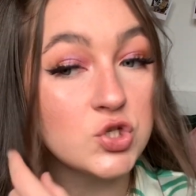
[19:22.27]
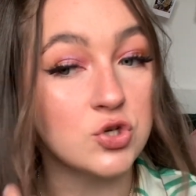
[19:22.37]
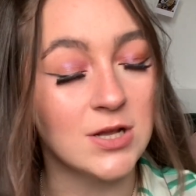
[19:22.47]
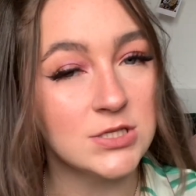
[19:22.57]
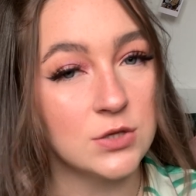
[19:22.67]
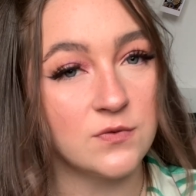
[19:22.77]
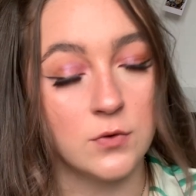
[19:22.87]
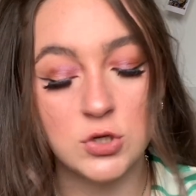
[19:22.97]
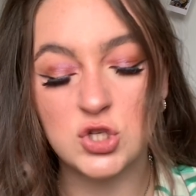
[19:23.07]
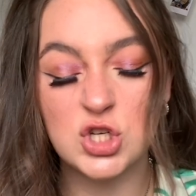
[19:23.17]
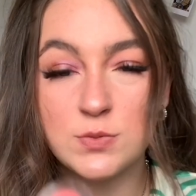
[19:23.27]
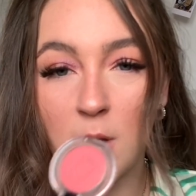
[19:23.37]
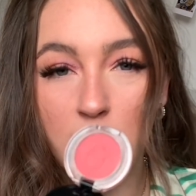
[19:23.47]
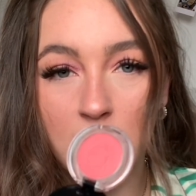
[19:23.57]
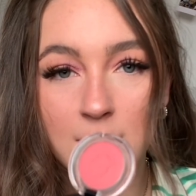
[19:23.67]
strands at the front
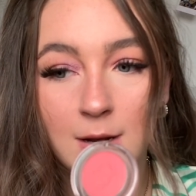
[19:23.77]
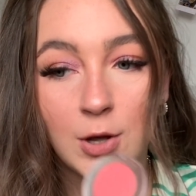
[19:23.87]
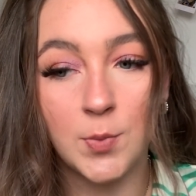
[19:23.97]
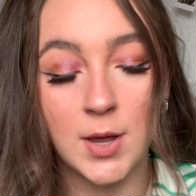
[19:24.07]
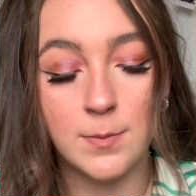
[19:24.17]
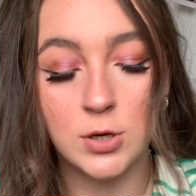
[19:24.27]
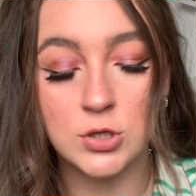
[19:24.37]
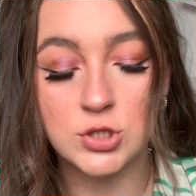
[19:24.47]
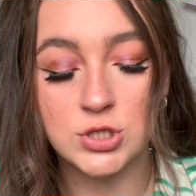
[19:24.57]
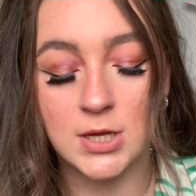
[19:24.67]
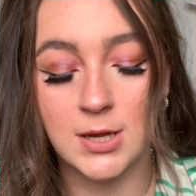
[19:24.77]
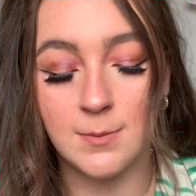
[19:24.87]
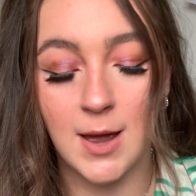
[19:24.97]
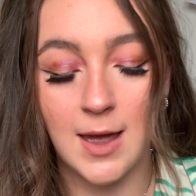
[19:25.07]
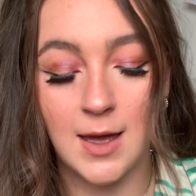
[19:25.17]
just by putting a little bit of blush
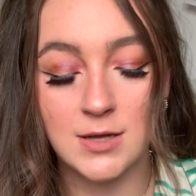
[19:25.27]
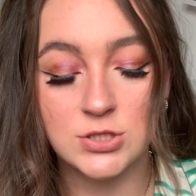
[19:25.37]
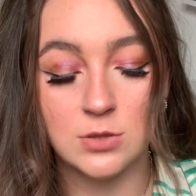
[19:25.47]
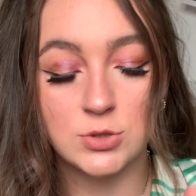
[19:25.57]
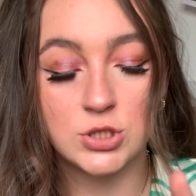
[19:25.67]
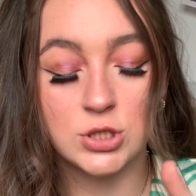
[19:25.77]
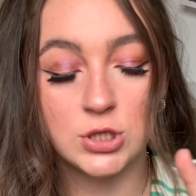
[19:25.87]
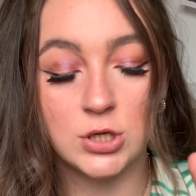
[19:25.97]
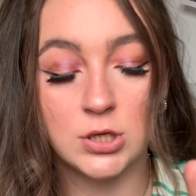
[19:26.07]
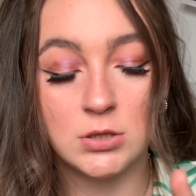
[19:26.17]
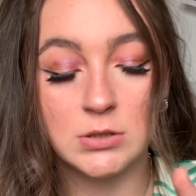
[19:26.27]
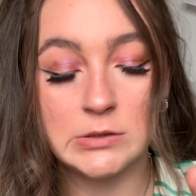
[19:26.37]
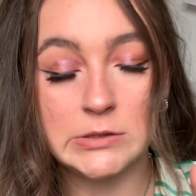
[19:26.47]
in my hair. So I'm just going to